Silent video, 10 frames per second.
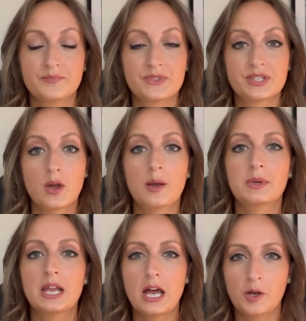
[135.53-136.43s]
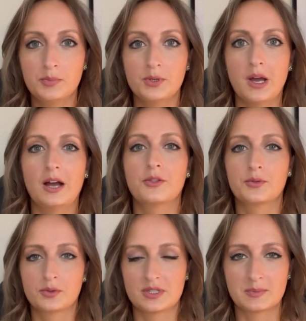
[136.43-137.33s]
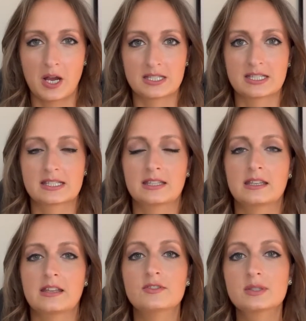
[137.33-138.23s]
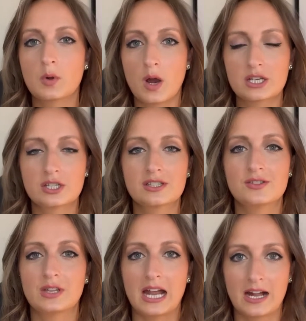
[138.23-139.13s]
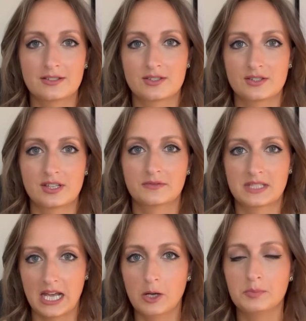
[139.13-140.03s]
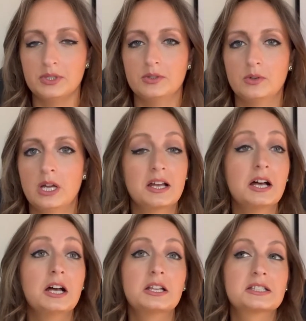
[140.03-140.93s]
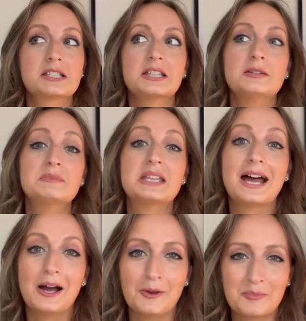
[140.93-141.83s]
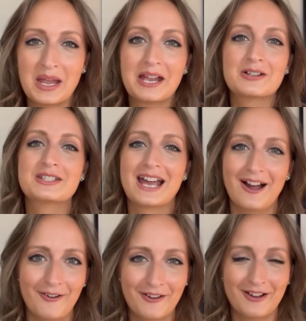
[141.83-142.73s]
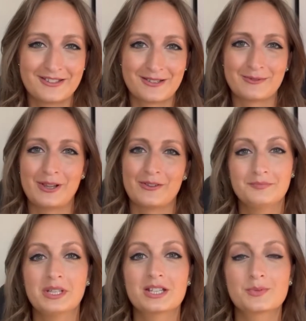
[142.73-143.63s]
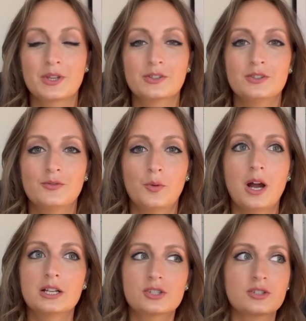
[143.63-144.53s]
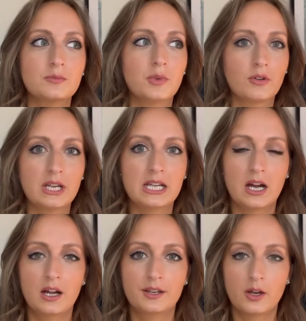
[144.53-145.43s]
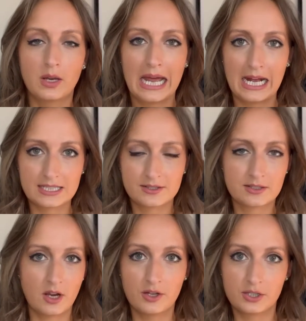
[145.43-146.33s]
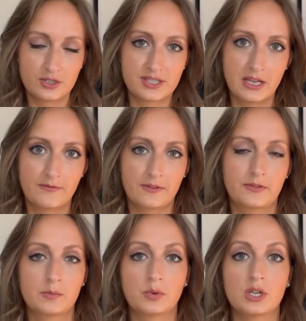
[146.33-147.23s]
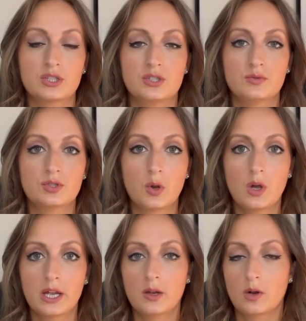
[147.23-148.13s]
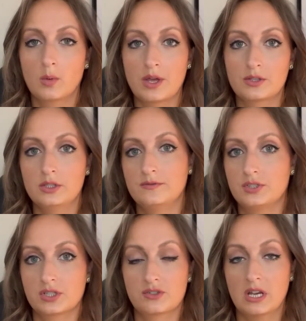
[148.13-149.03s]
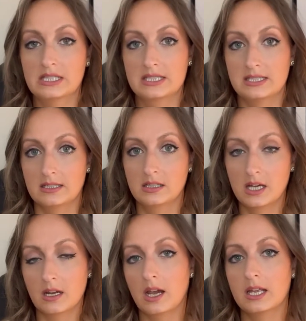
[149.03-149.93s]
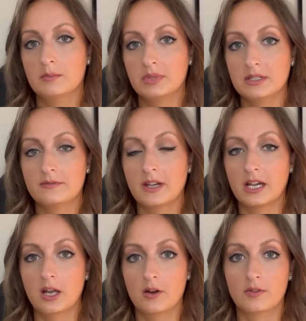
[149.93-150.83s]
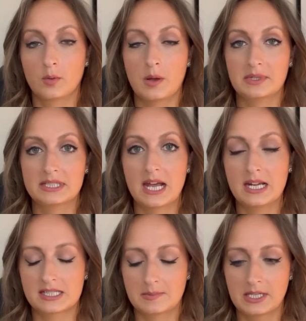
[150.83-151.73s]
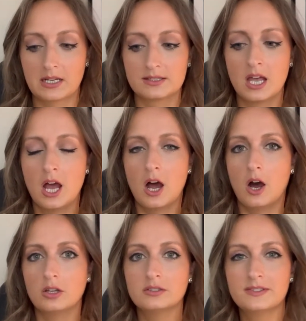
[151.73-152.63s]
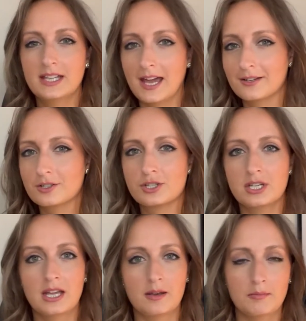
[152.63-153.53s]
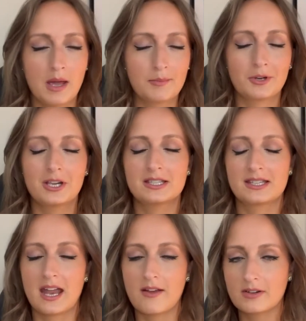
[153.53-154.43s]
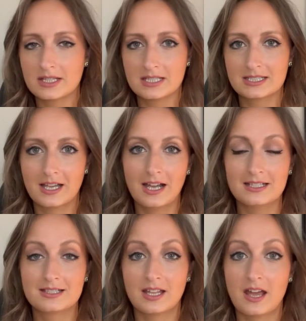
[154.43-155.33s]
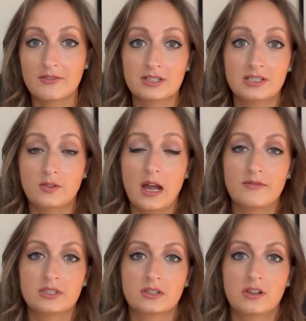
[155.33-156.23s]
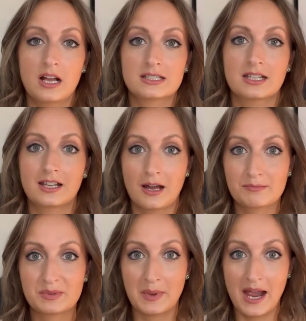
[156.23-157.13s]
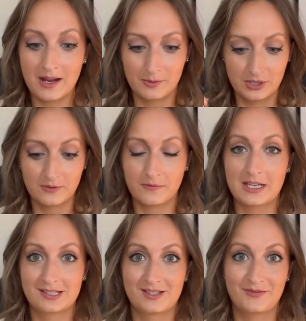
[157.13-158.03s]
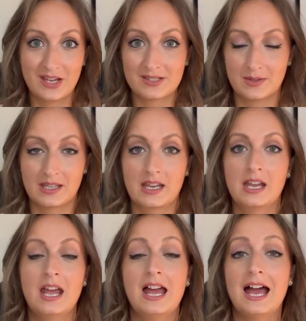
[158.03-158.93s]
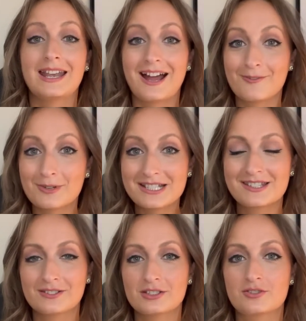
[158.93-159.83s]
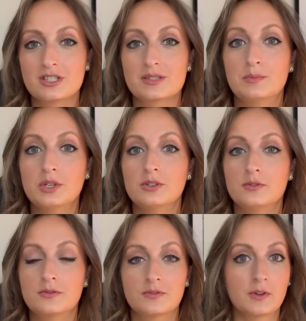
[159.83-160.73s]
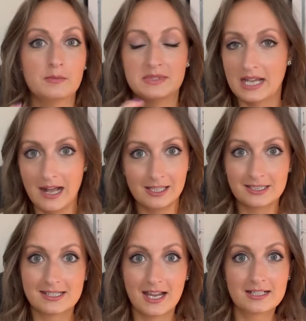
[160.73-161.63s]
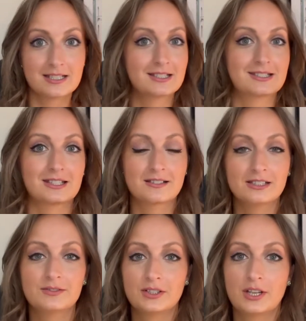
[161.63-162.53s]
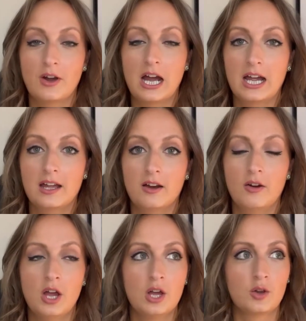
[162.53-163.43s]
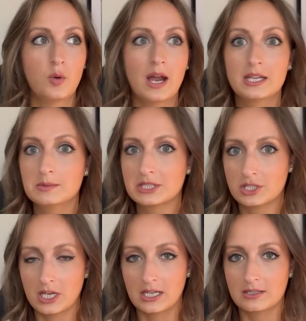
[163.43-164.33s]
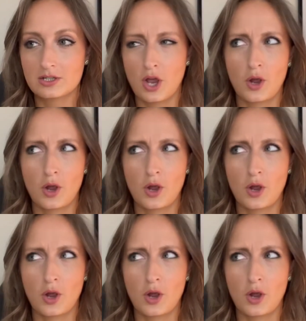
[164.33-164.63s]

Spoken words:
So I'm gonna help you out through this process and give you some questions you can ask yourself to help you slim down, pare down on some clothing. Because whether you've watched Marie Kondo and asked all your stuff if it brings you joy, or whether you've just tried to declutter, it can be a very overwhelming task, because all of the energy and memories and everything tied to everything you have in your closet comes back when you're face to face with it. And I recently just moved from Dallas, Texas to Cleveland, Ohio. Quite a big change